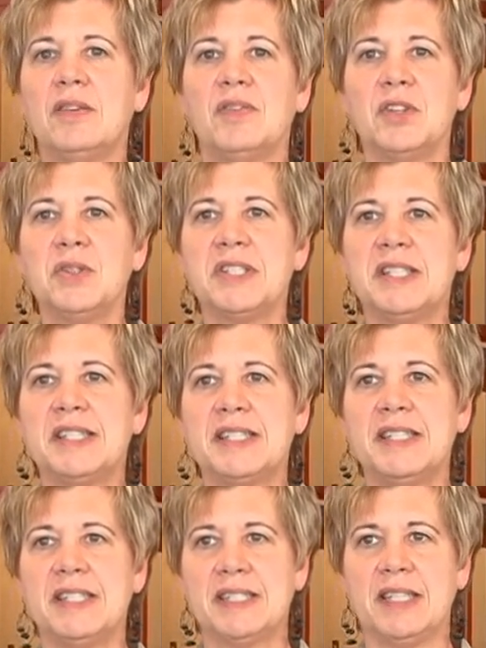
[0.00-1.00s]
Flu
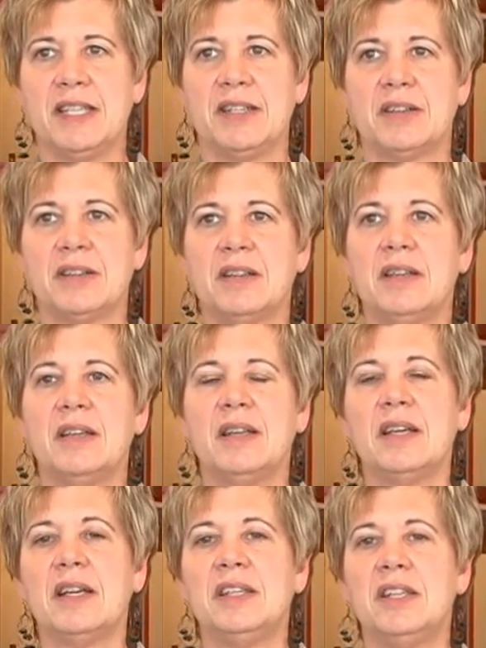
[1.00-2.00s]
season is here.
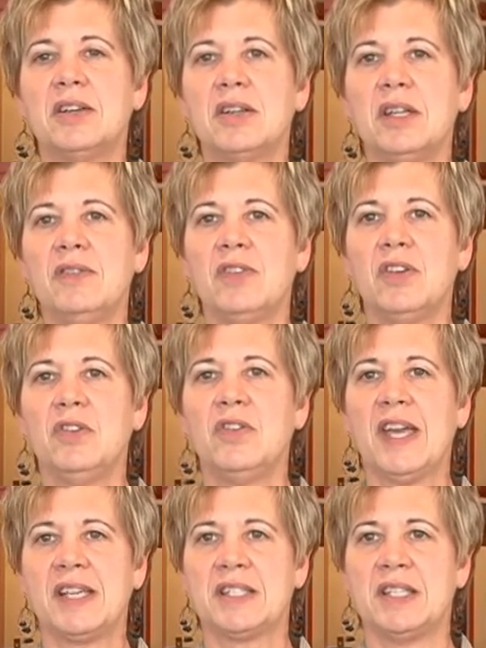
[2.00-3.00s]
A yearly flu
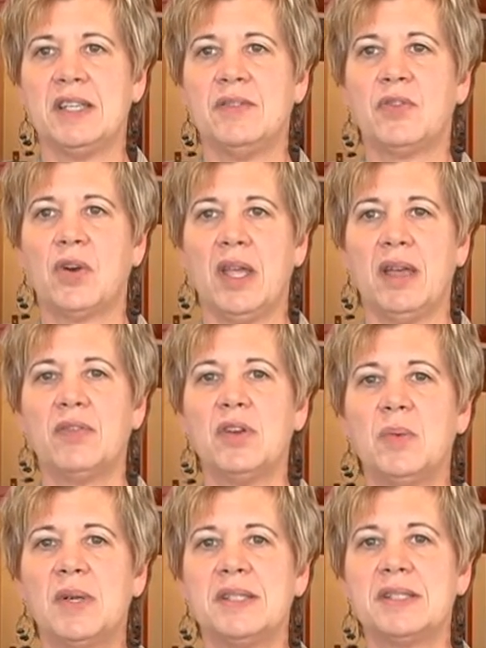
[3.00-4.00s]
vaccine for
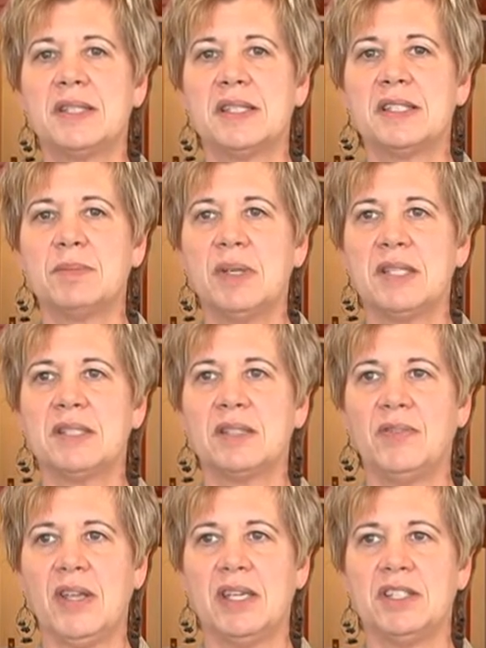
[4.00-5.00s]
everyone six months
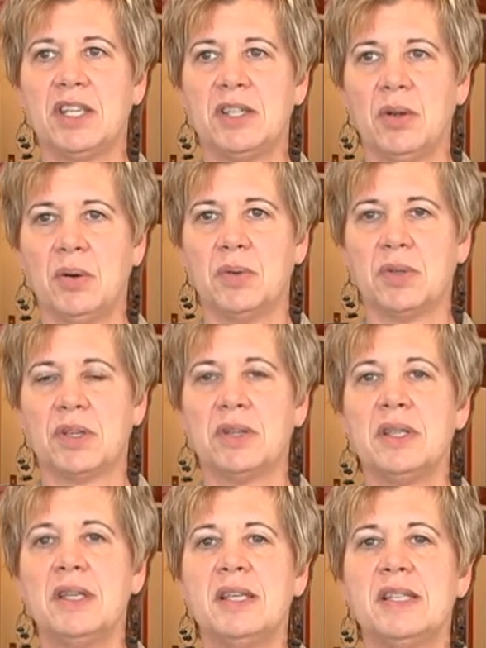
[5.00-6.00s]
of age and older